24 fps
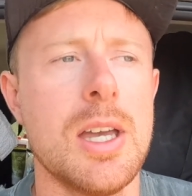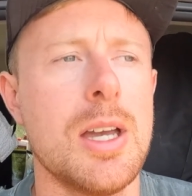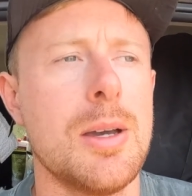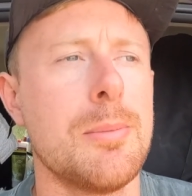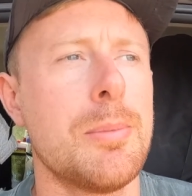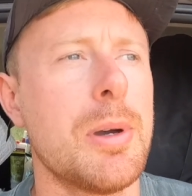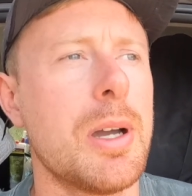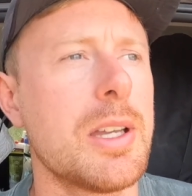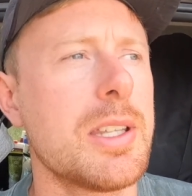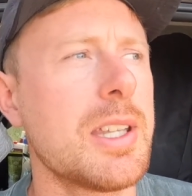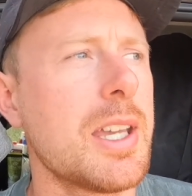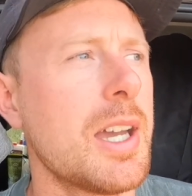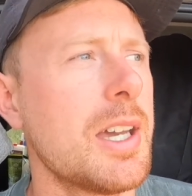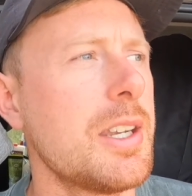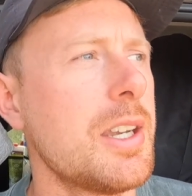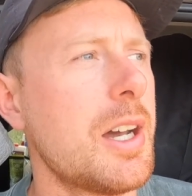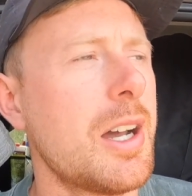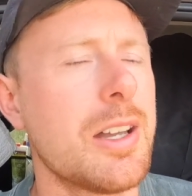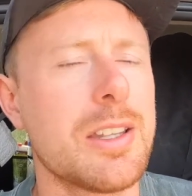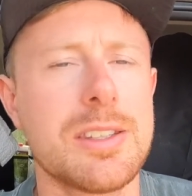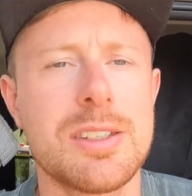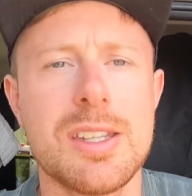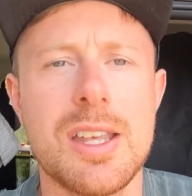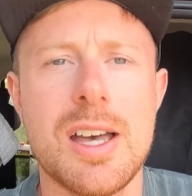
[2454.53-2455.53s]
But yeah, no,
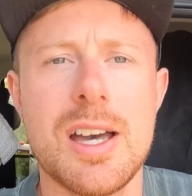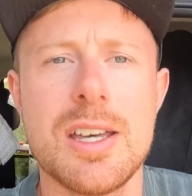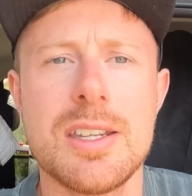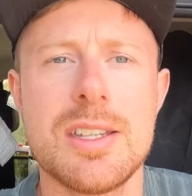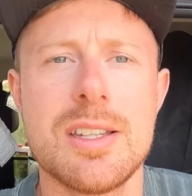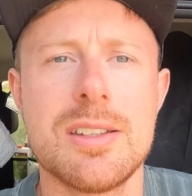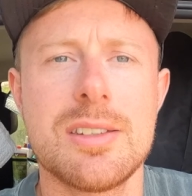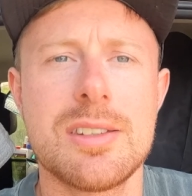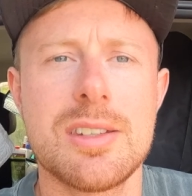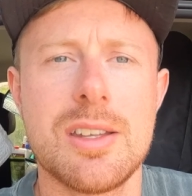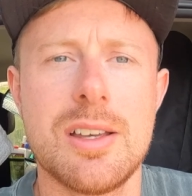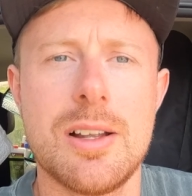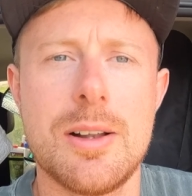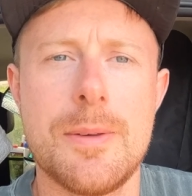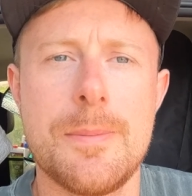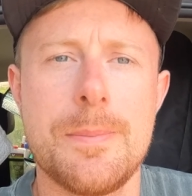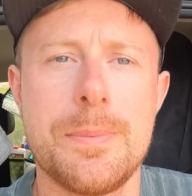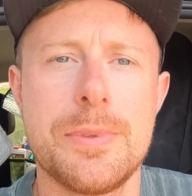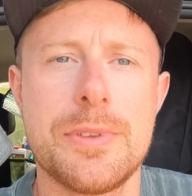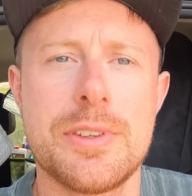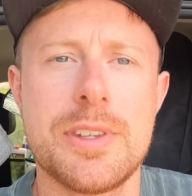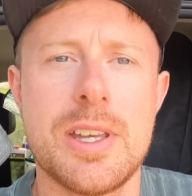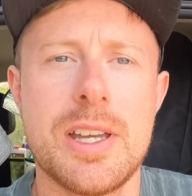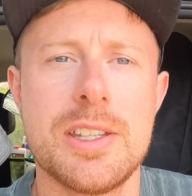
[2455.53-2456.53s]
it's sad. It's
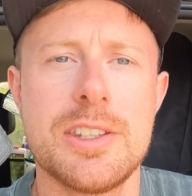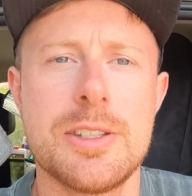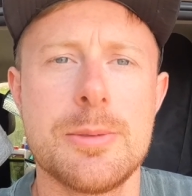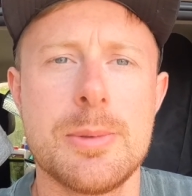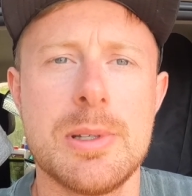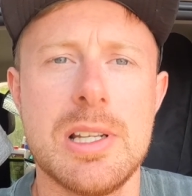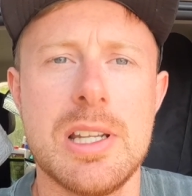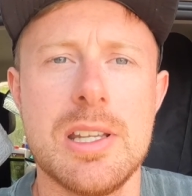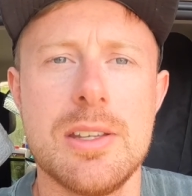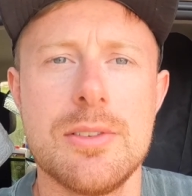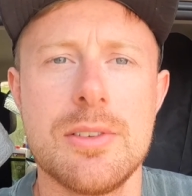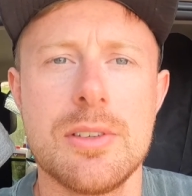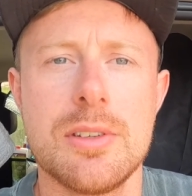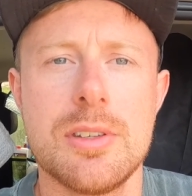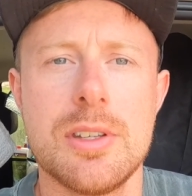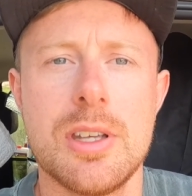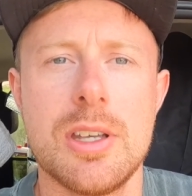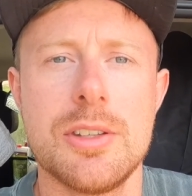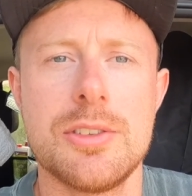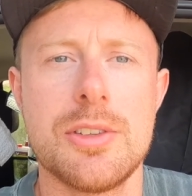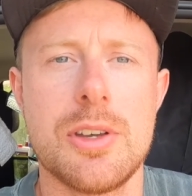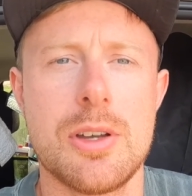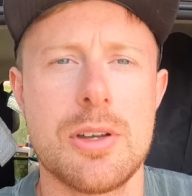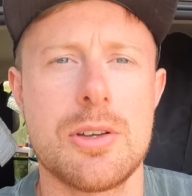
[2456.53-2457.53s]
sad to be leaving
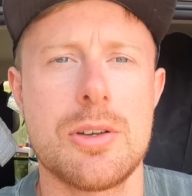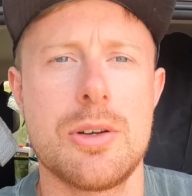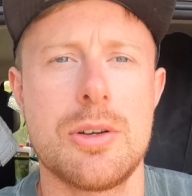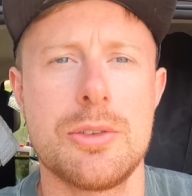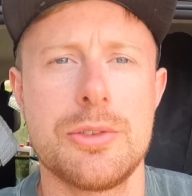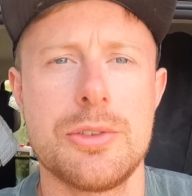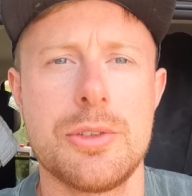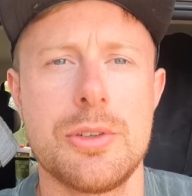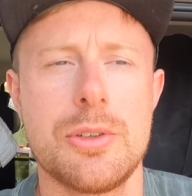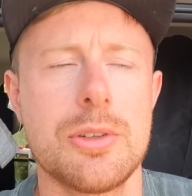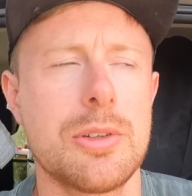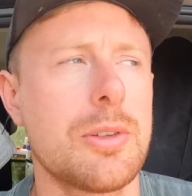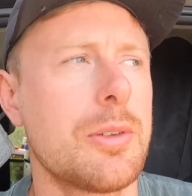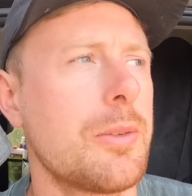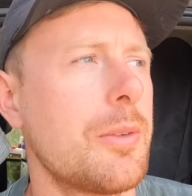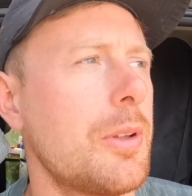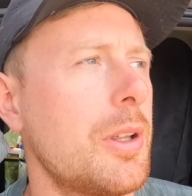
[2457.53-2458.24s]
Dirk Hartog.